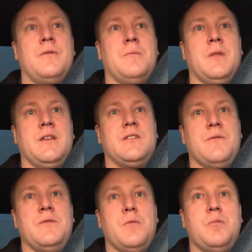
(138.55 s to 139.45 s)
from like
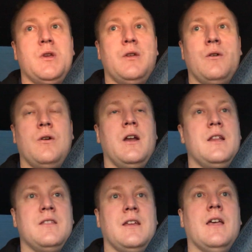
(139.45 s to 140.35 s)
say Fitbit or
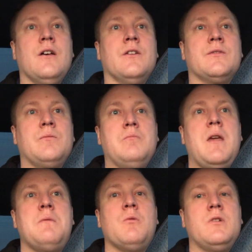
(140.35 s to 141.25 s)
anything else
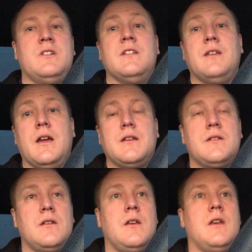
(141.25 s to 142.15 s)
maybe wouldn't detect.